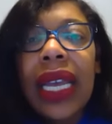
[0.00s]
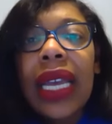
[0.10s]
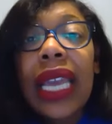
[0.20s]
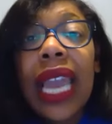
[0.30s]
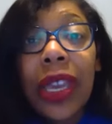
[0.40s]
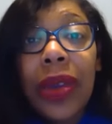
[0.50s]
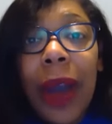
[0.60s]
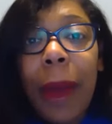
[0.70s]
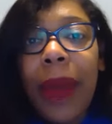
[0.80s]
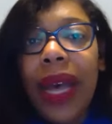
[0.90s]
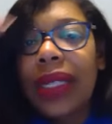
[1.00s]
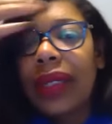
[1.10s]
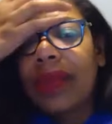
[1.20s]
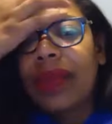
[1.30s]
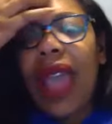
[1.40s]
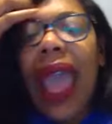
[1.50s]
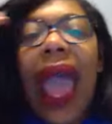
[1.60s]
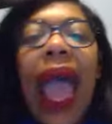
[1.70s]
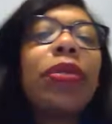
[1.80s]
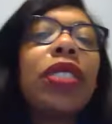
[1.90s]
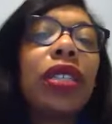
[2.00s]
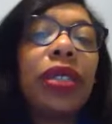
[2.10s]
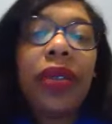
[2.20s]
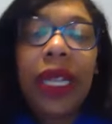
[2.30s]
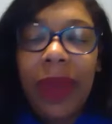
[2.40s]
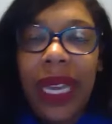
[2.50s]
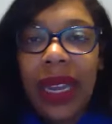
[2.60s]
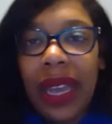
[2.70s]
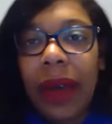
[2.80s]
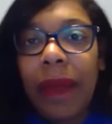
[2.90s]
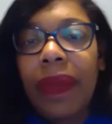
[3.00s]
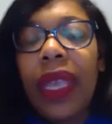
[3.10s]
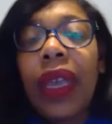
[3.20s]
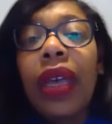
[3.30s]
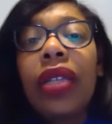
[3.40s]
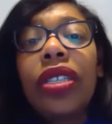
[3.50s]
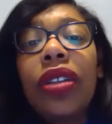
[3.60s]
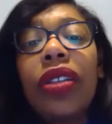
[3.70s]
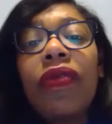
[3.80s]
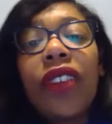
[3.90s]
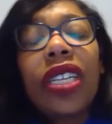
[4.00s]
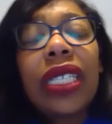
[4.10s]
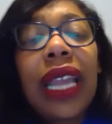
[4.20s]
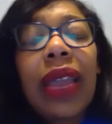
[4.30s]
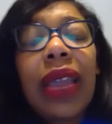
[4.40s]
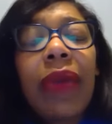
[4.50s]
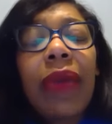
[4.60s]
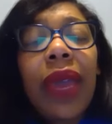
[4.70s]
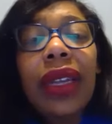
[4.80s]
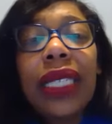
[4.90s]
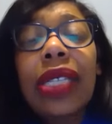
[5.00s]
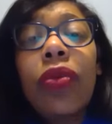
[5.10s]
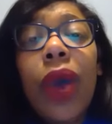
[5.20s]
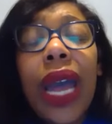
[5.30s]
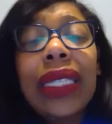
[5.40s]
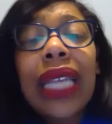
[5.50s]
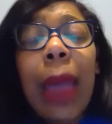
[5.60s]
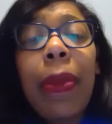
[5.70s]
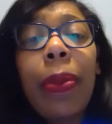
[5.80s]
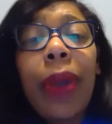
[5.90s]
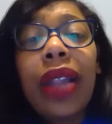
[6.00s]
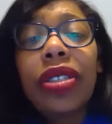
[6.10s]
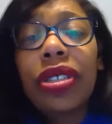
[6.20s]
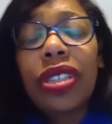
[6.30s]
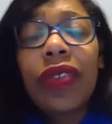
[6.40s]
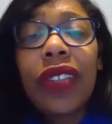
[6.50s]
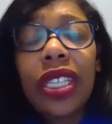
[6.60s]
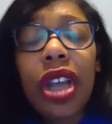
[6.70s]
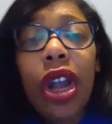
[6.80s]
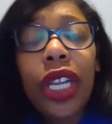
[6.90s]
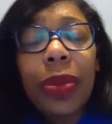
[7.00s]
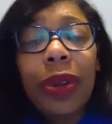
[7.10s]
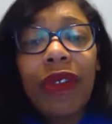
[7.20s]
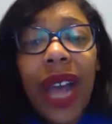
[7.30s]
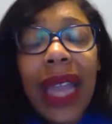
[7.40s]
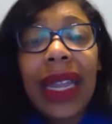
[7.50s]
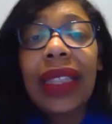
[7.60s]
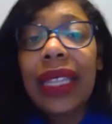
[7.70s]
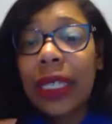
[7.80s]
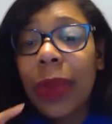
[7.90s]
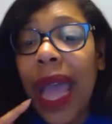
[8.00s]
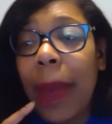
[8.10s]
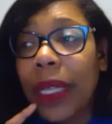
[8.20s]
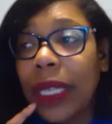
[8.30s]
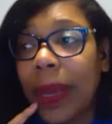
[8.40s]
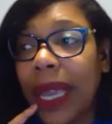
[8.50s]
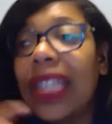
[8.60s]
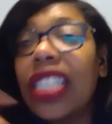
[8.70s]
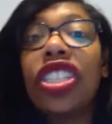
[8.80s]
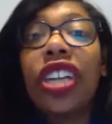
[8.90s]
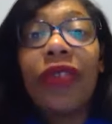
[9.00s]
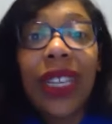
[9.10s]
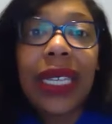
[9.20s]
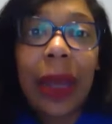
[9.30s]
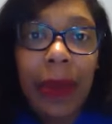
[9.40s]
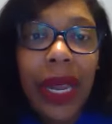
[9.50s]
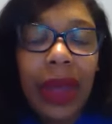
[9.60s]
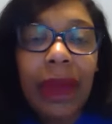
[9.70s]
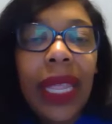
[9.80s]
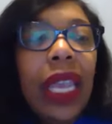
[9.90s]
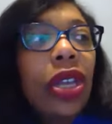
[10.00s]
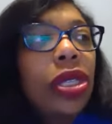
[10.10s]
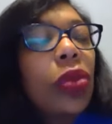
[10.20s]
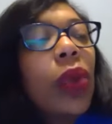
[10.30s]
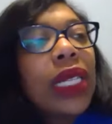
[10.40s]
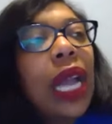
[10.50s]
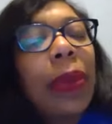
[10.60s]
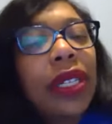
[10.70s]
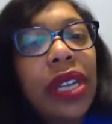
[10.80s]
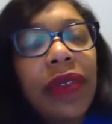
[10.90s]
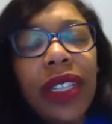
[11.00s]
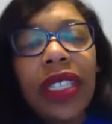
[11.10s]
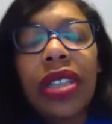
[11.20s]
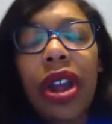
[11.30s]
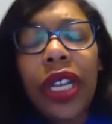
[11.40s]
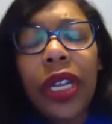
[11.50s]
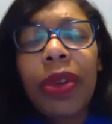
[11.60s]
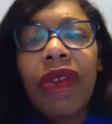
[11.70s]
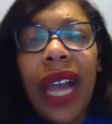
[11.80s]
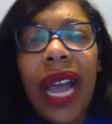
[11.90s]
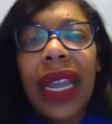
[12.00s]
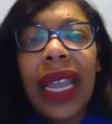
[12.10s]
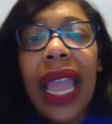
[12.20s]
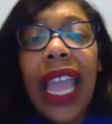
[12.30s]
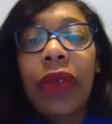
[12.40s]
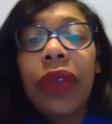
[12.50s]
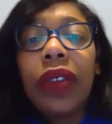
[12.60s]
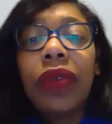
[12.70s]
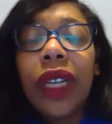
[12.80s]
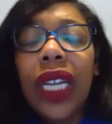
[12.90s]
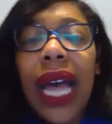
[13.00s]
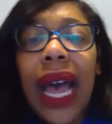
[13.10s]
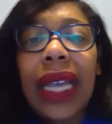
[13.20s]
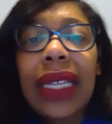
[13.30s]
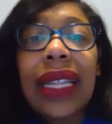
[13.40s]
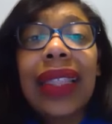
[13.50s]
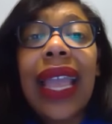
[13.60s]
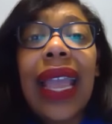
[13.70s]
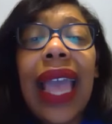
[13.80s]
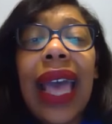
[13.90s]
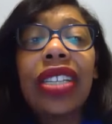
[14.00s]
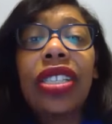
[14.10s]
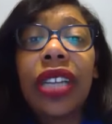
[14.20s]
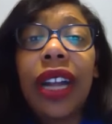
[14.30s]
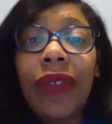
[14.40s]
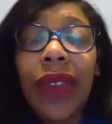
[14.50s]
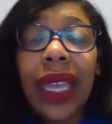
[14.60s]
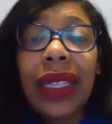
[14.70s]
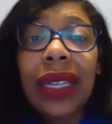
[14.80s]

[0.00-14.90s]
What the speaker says: Can you help us? Absolutely, we can help. So the first thing we looked at is what type of products or services are you providing? And this happened to be a service company. So what type of services are you providing? And we realized that they had a service